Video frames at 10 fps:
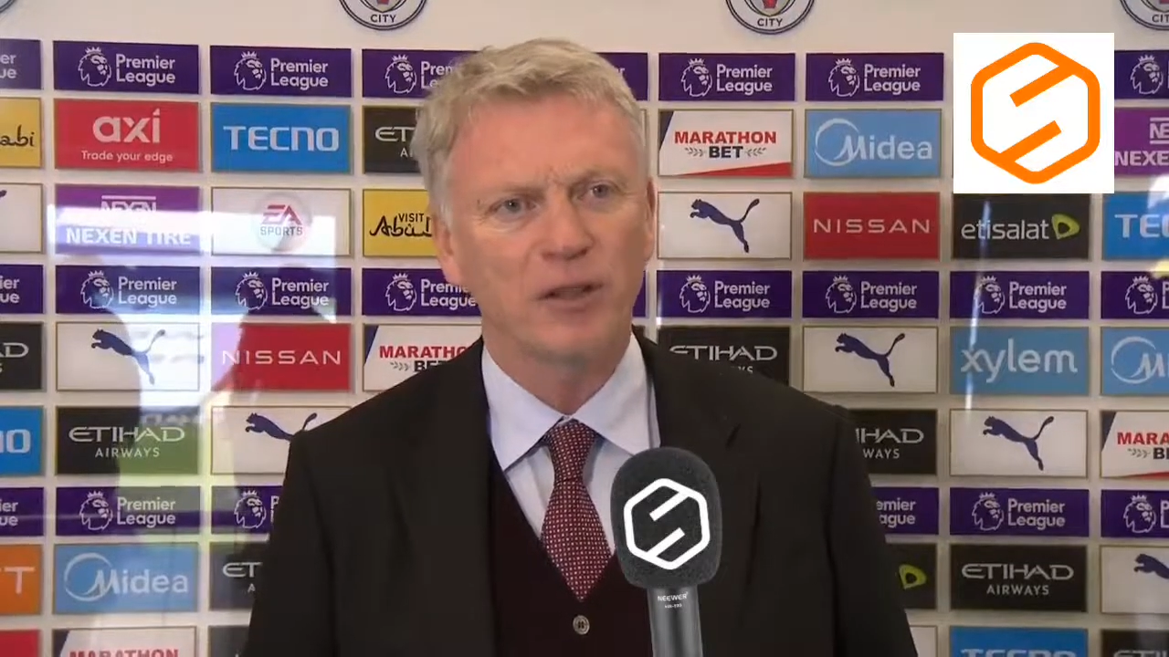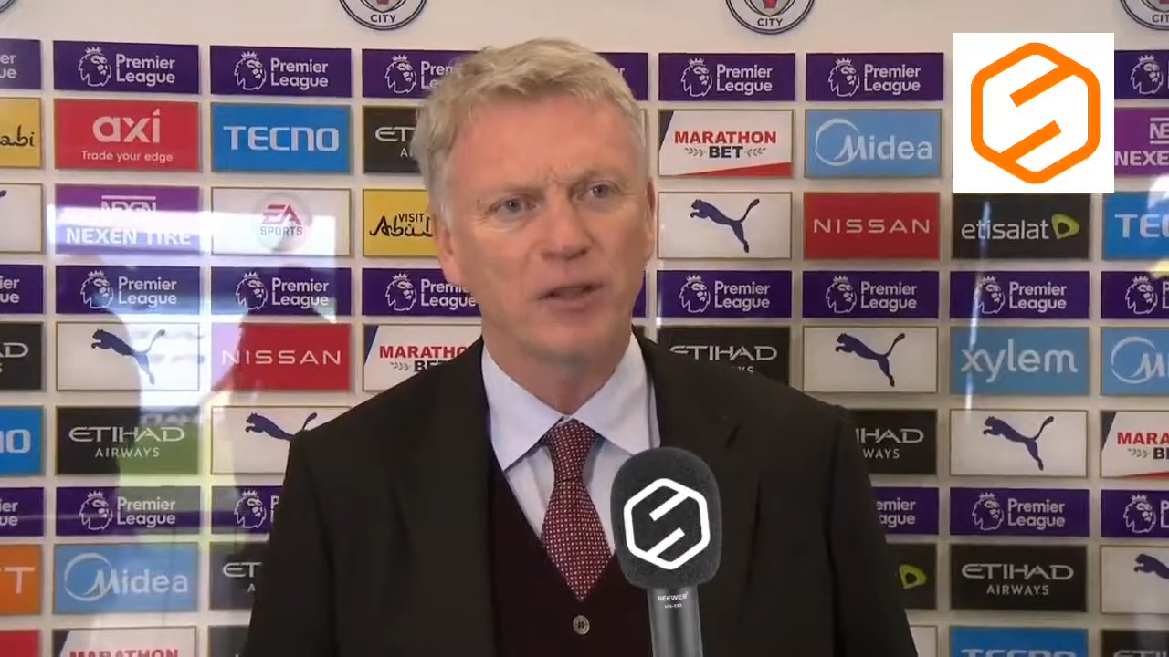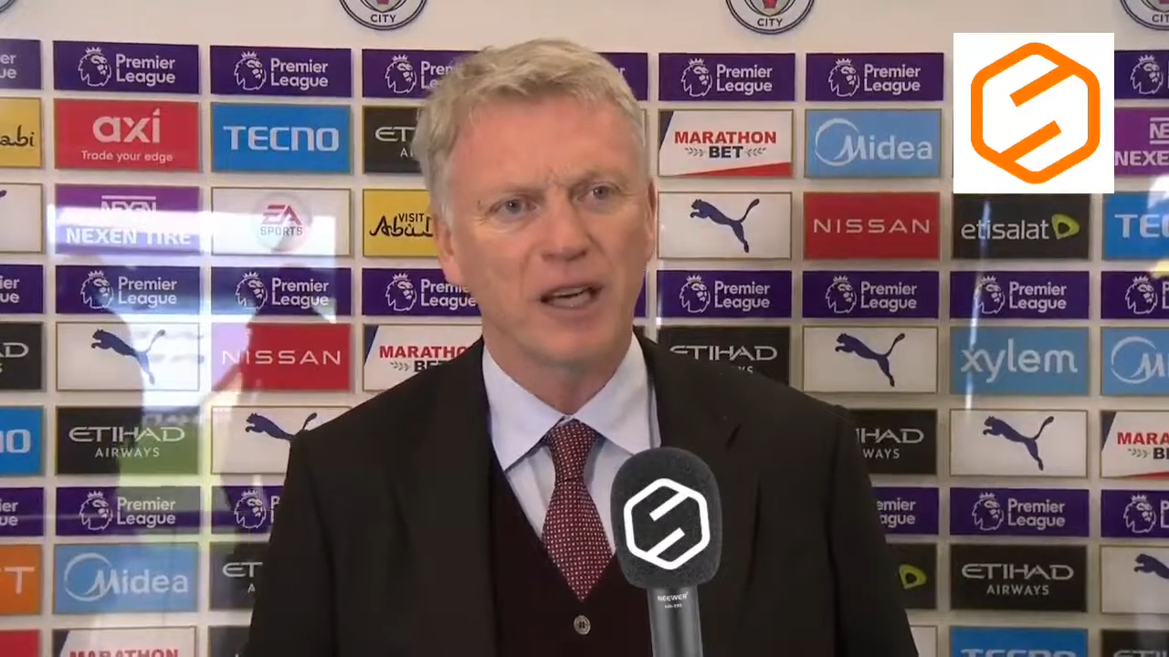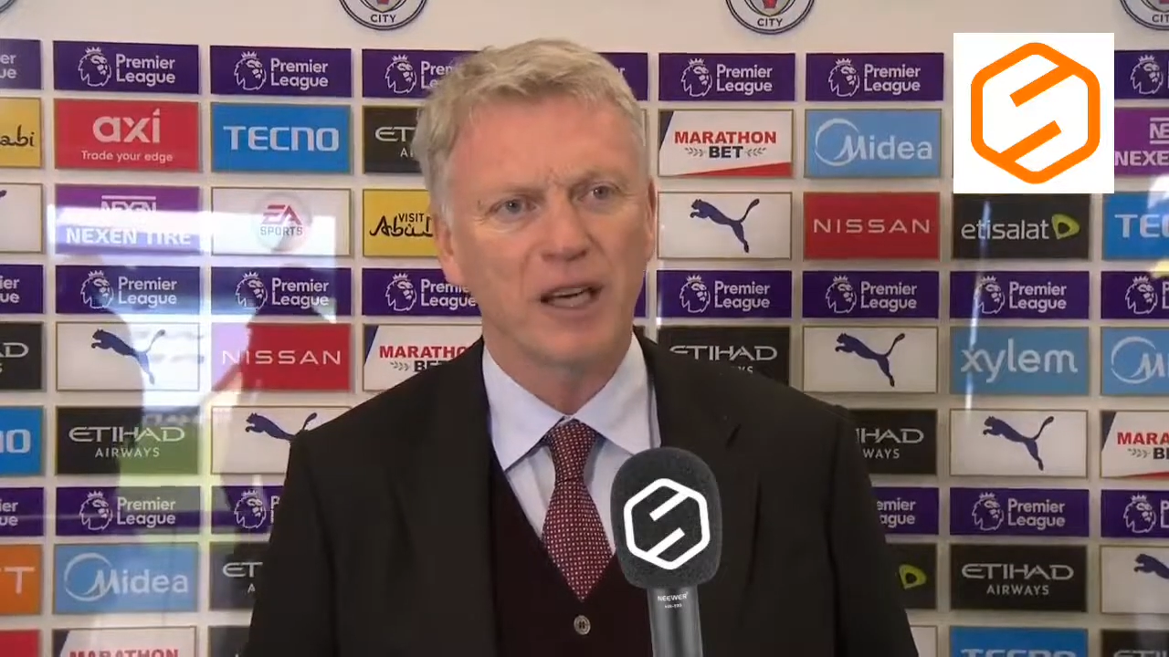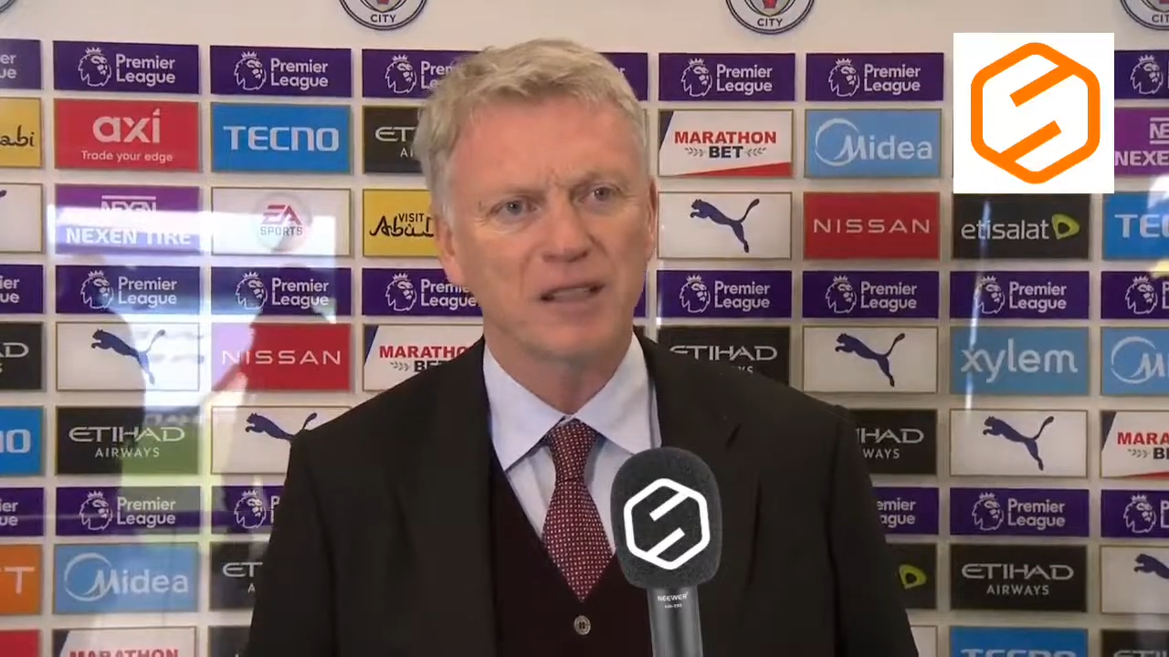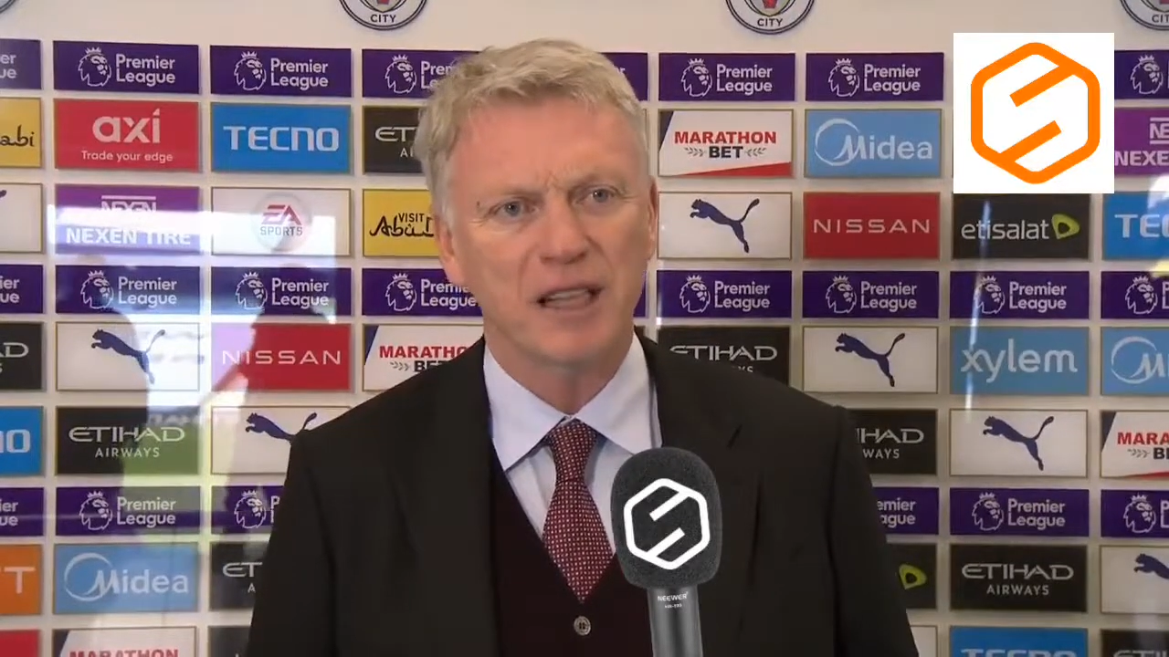gets that